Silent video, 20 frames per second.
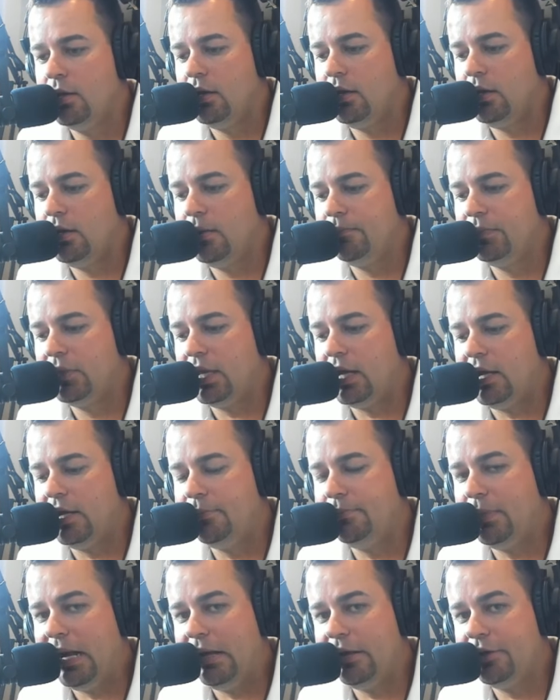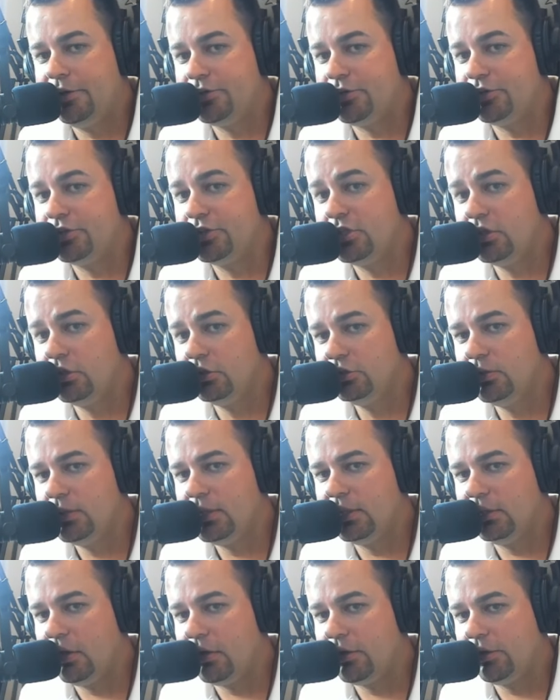Um, iBuyers are still
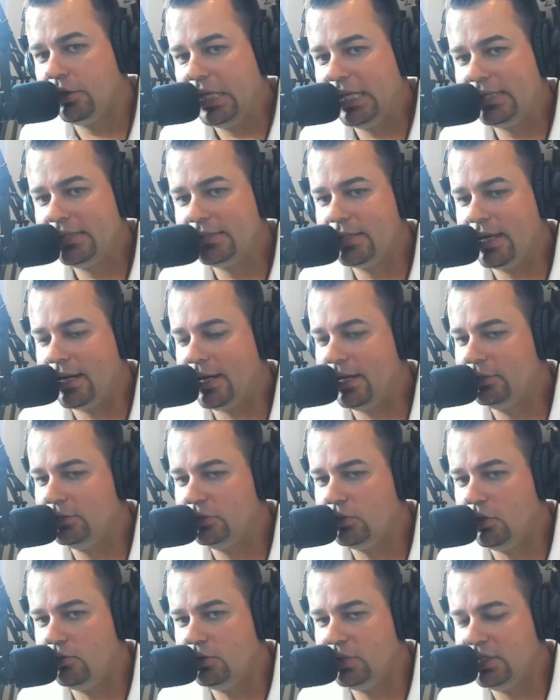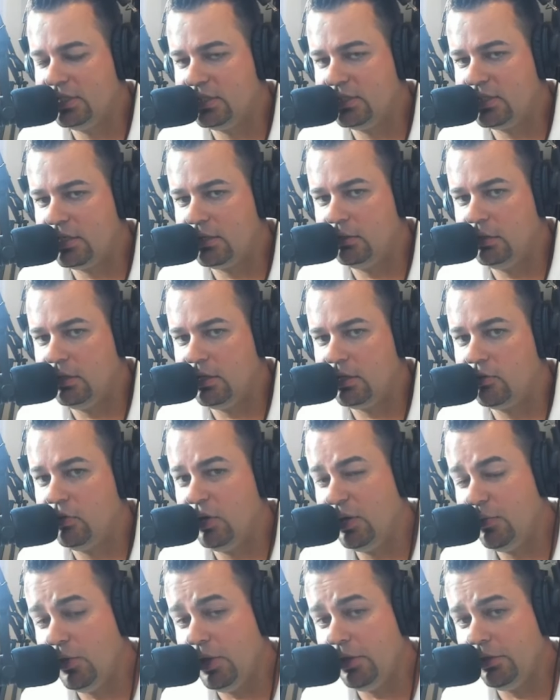doing a lot of things that I don't necessarily
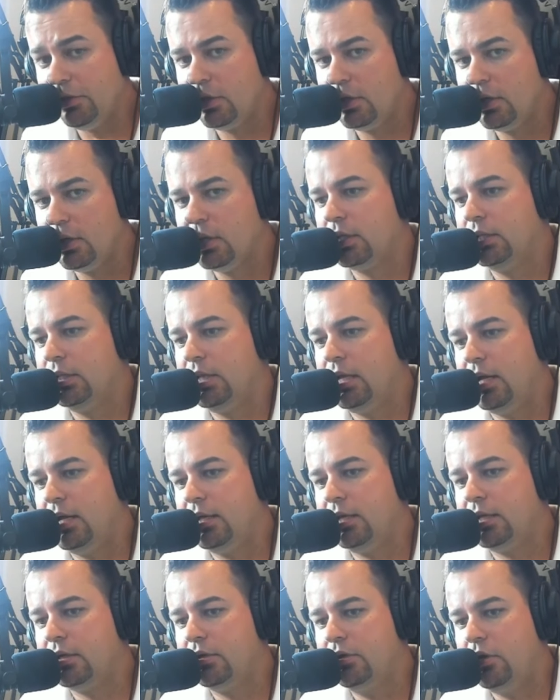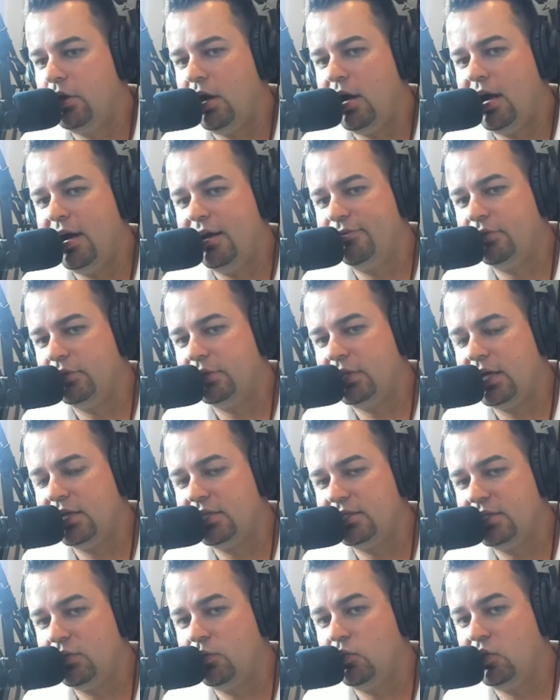agree with, like not
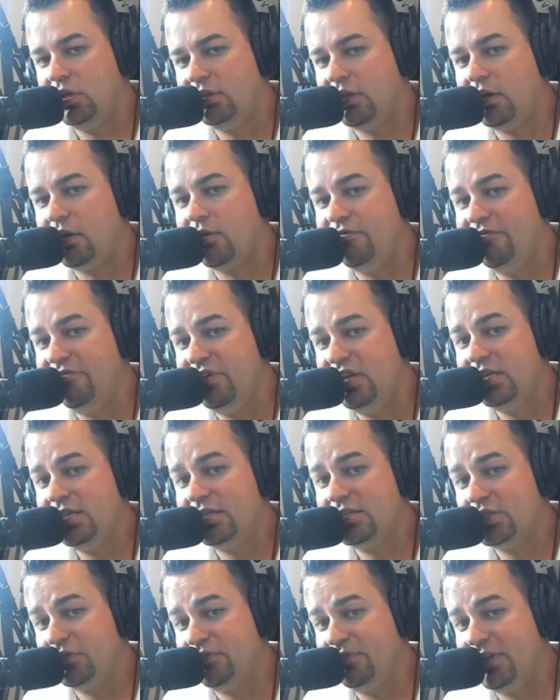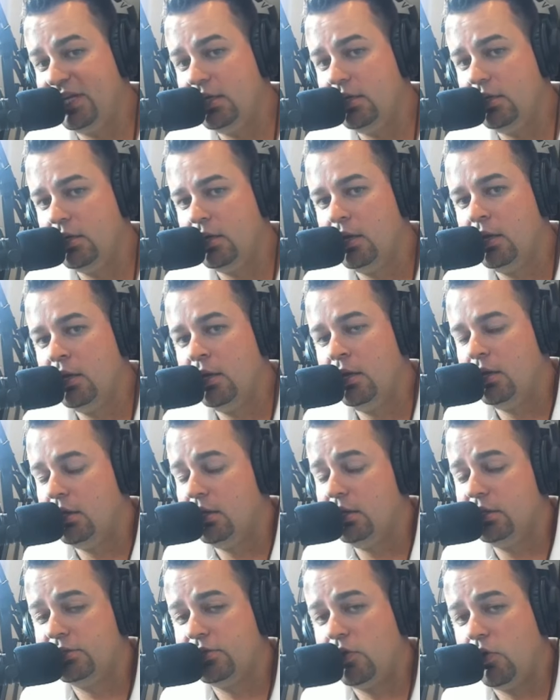advertising what the convenience fee
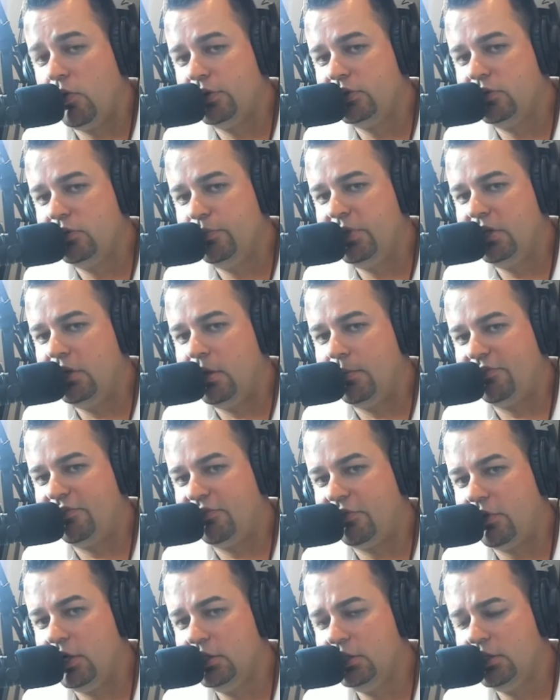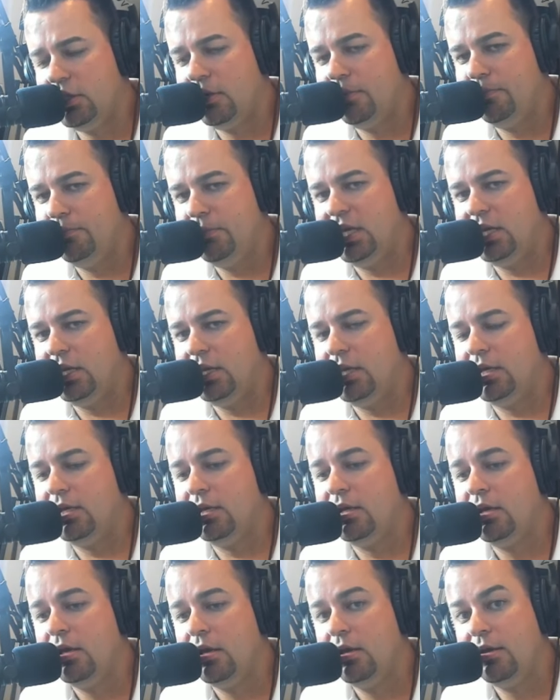is going to be upfront,
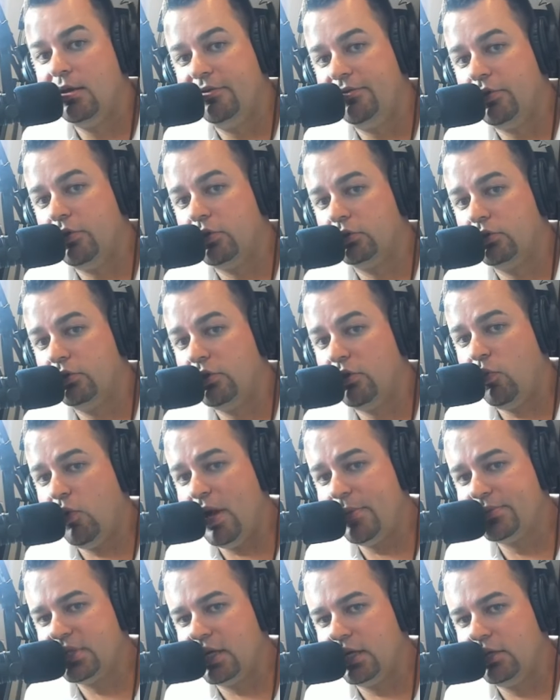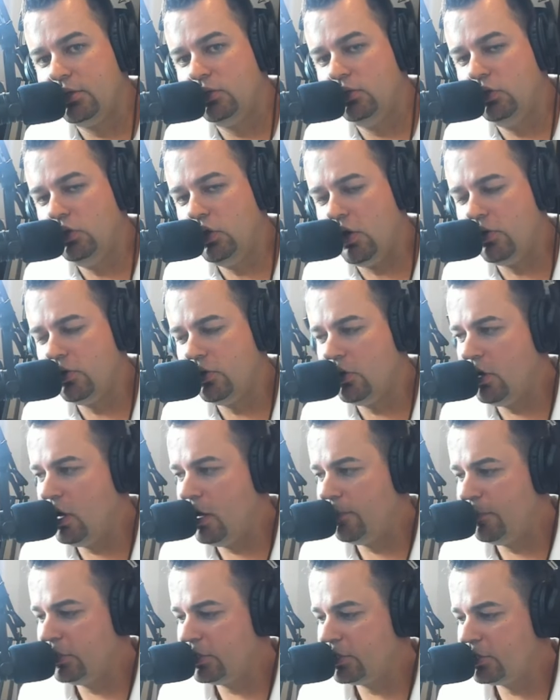meaning if you go to their website, you don't know
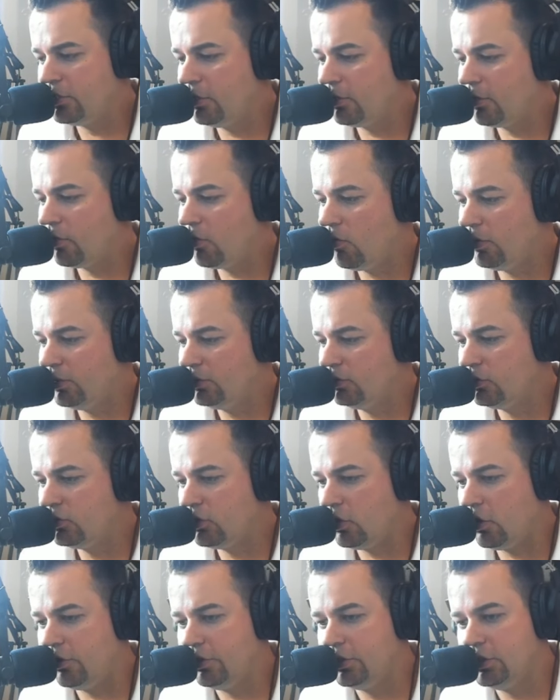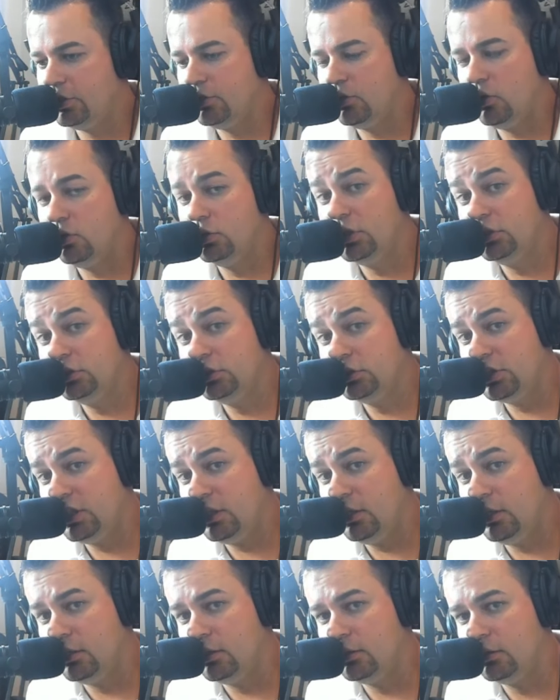how much they're going to charge you
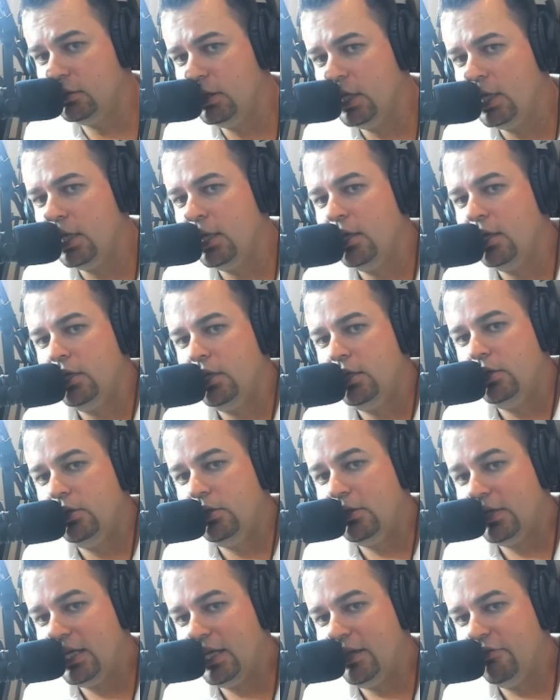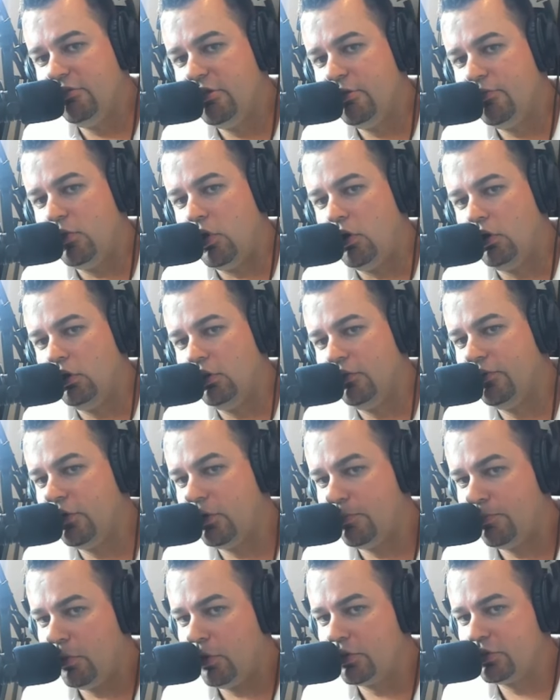until you give them all of
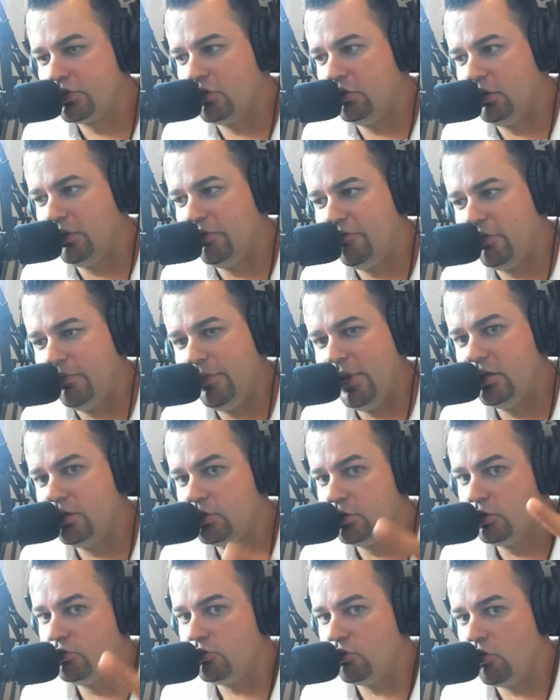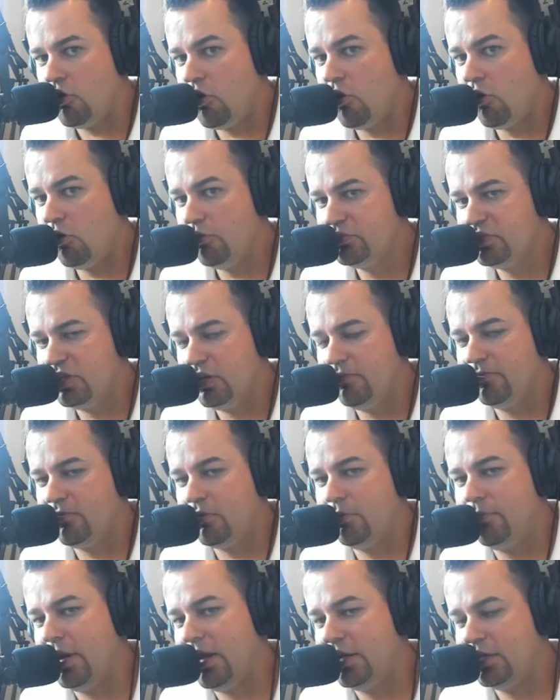your personal information, your home's
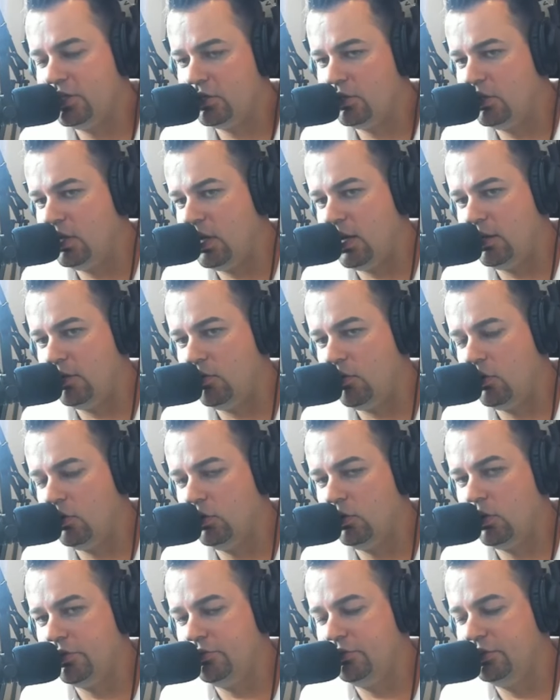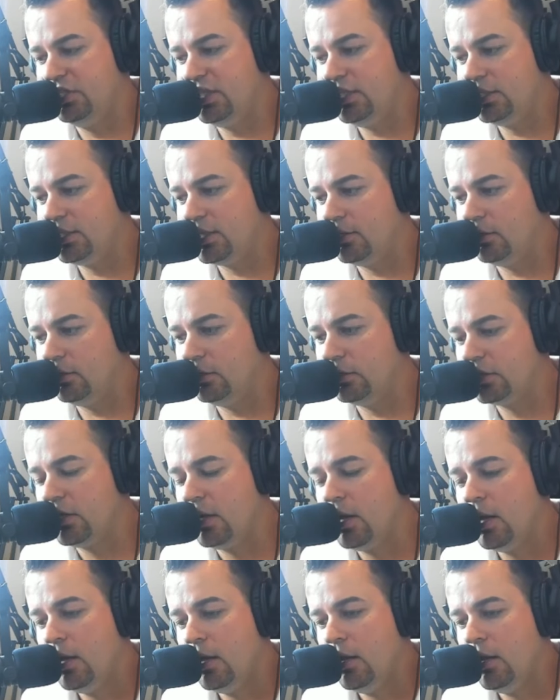information, and all other details.